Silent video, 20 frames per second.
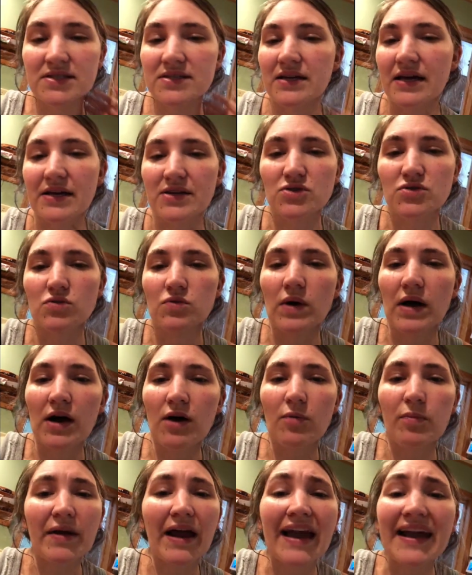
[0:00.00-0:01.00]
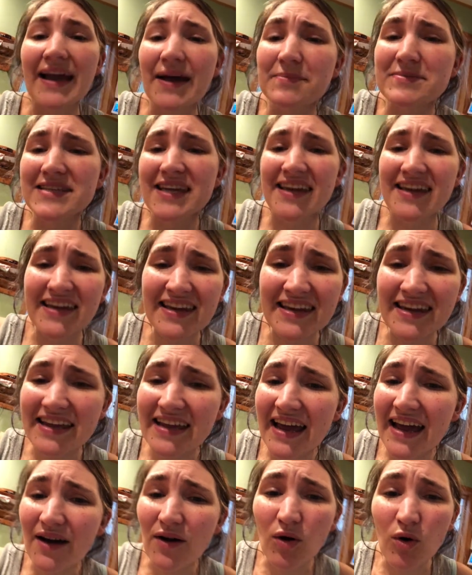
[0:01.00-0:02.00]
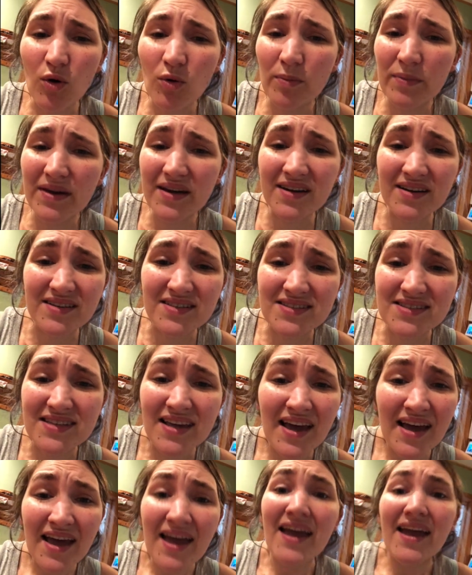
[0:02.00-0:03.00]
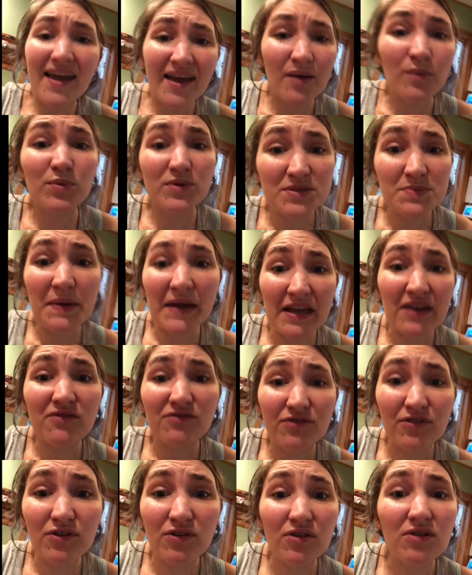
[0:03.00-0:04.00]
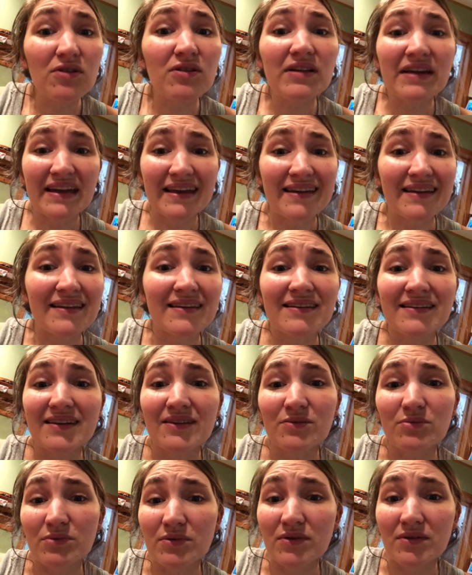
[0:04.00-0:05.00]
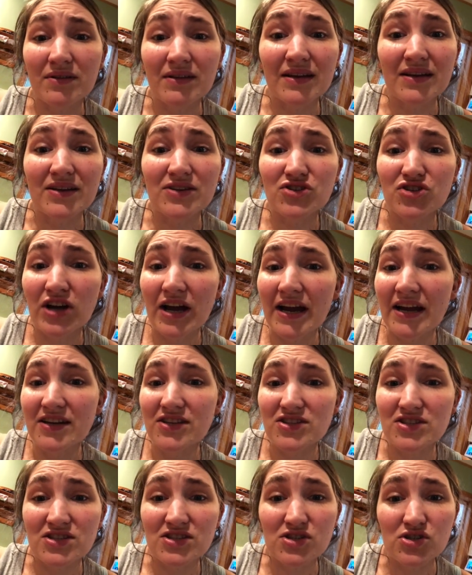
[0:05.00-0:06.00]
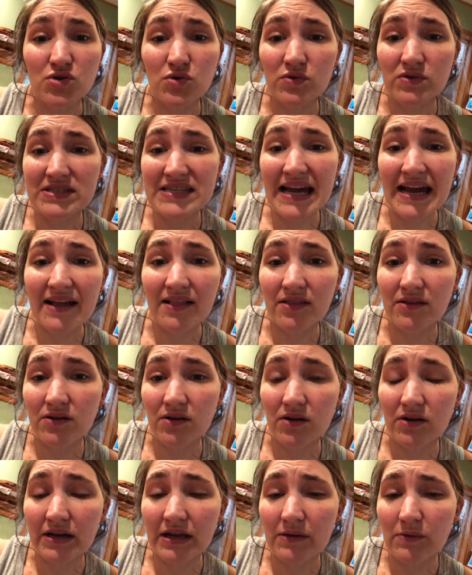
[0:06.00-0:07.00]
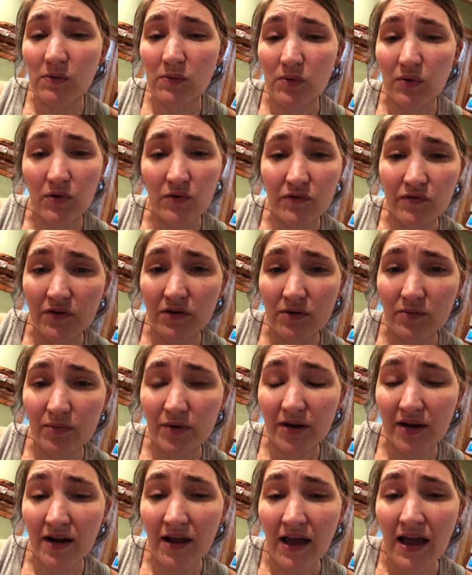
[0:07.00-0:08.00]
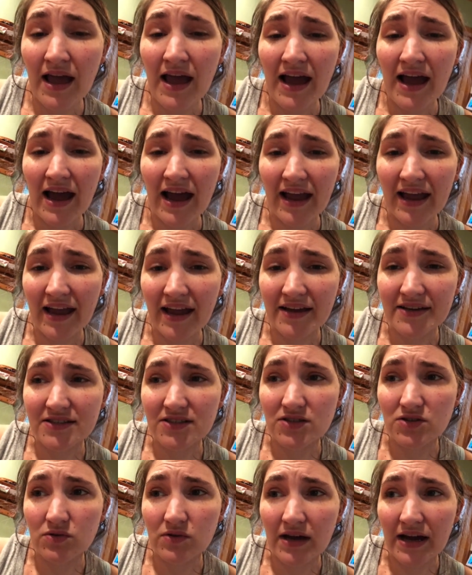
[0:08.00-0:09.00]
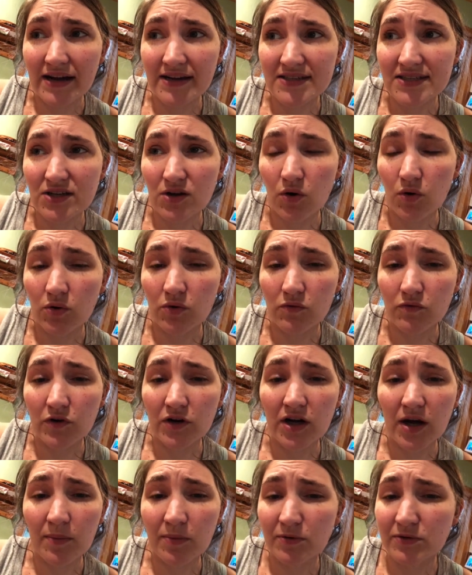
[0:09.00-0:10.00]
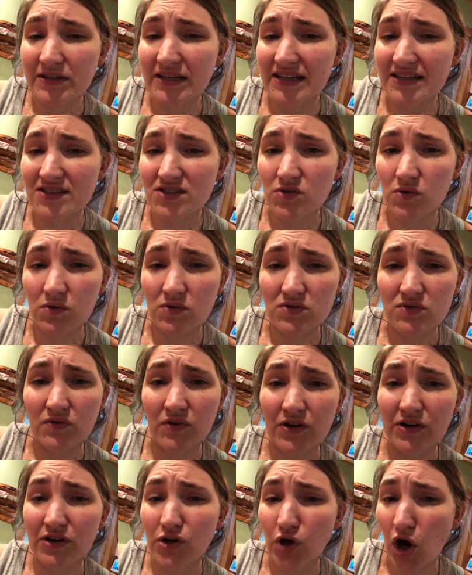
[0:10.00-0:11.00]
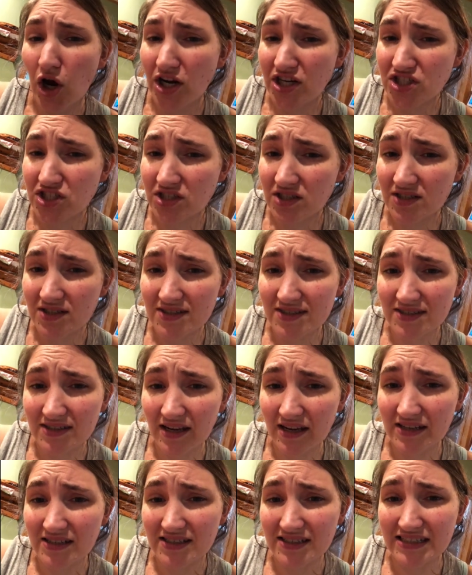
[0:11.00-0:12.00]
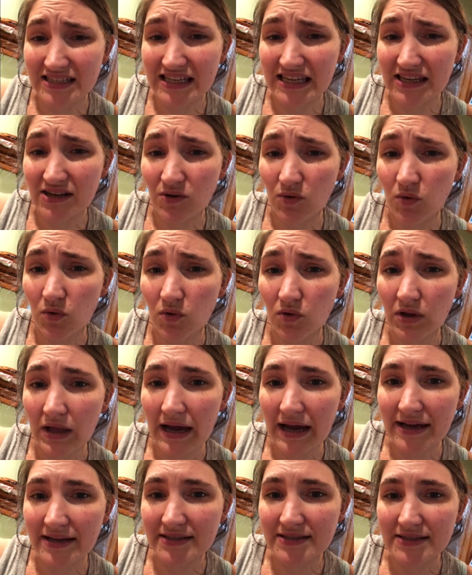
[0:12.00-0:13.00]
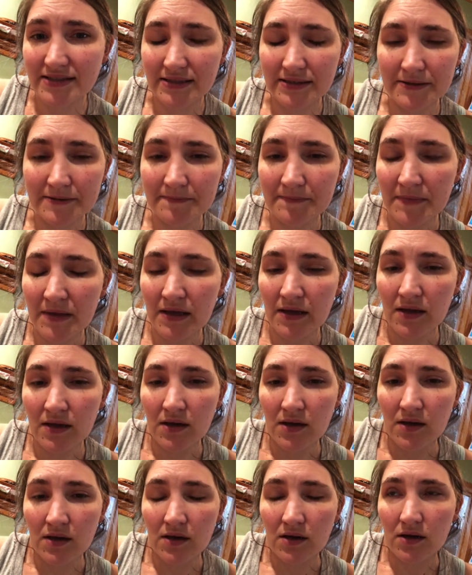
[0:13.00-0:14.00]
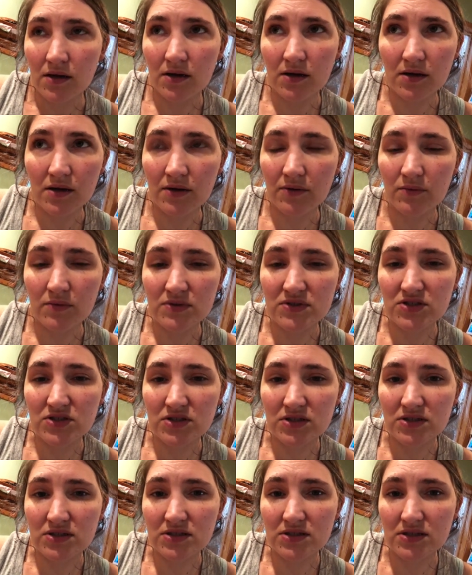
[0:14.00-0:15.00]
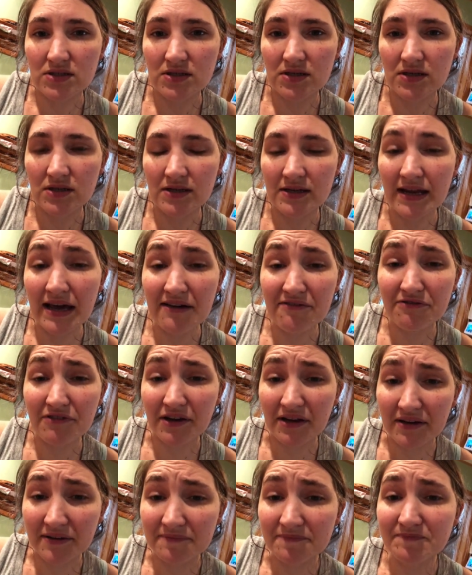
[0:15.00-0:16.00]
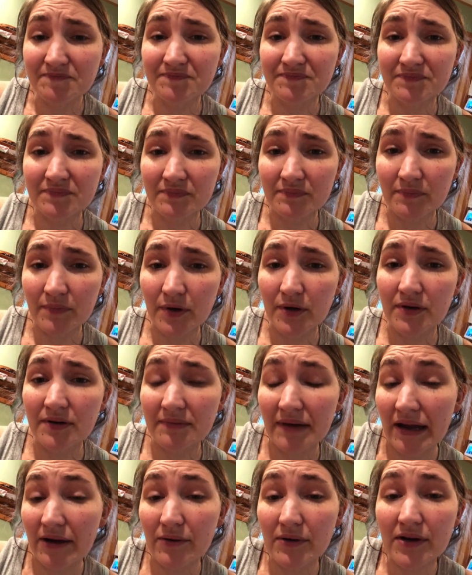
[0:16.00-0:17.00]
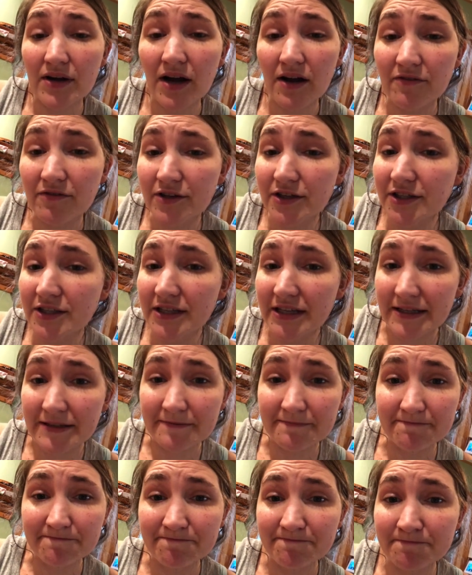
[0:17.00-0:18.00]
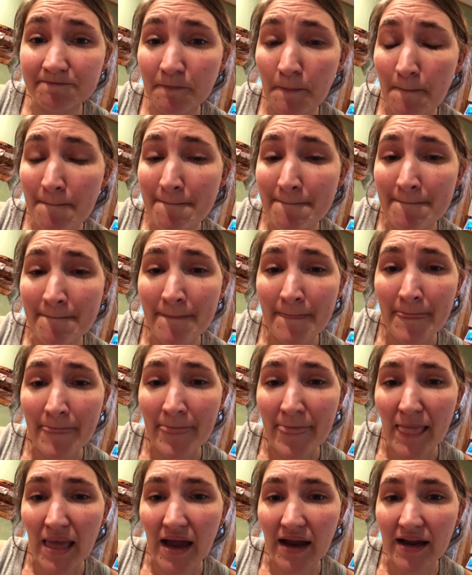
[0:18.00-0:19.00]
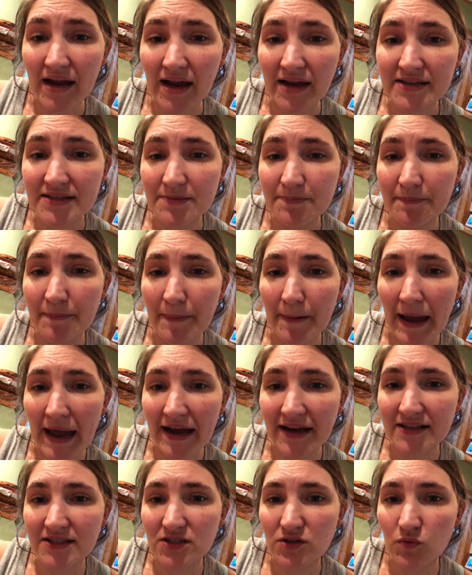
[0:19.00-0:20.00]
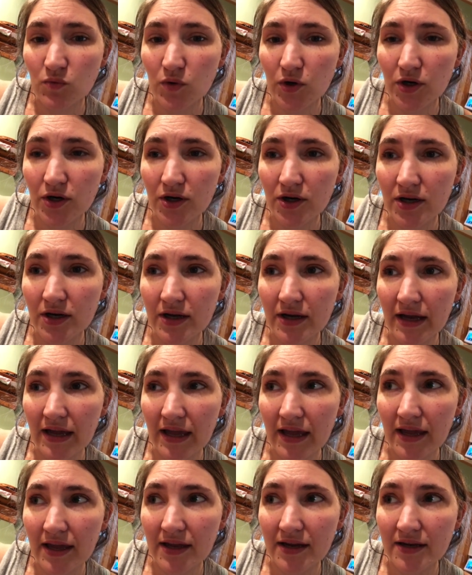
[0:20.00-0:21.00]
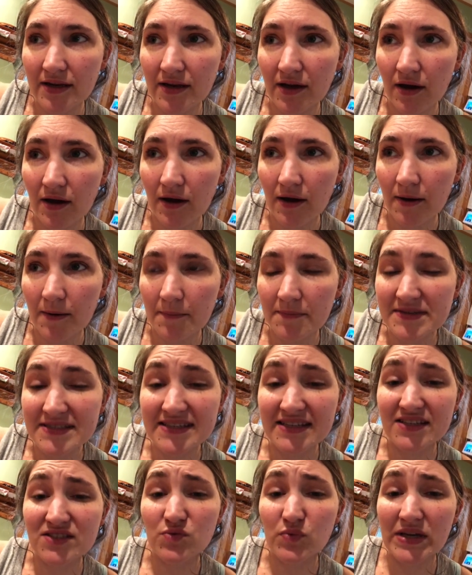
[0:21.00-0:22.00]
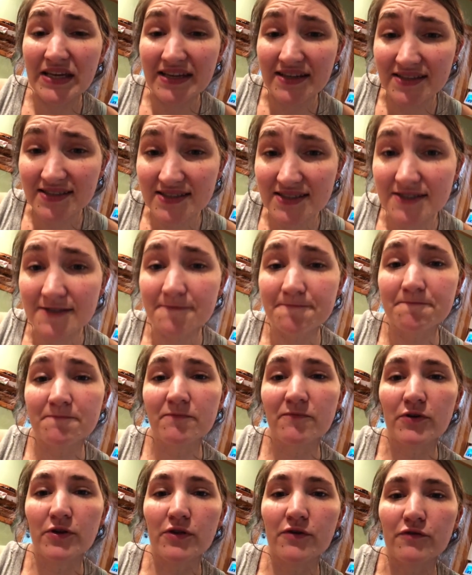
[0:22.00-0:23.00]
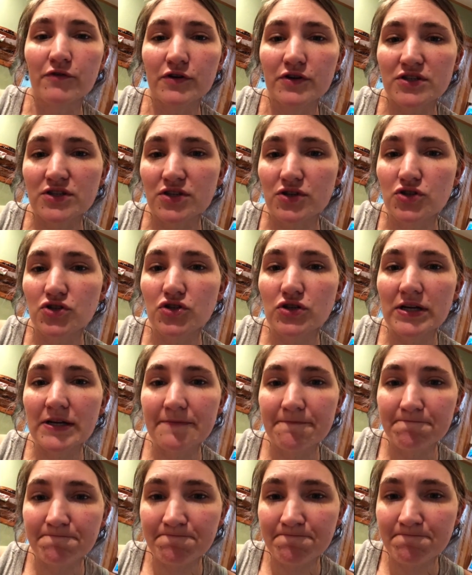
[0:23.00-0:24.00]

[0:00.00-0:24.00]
Did not do well, but I kept taking it at home because it was painful, and they really tried just to do it with Tylenol and ibuprofen, but I had to do the oxycodone for a couple days, so I was very nauseous and I didn't eat a whole lot, and it was just not fun. But I recovered and I got back to work in 6 weeks for the first surgery.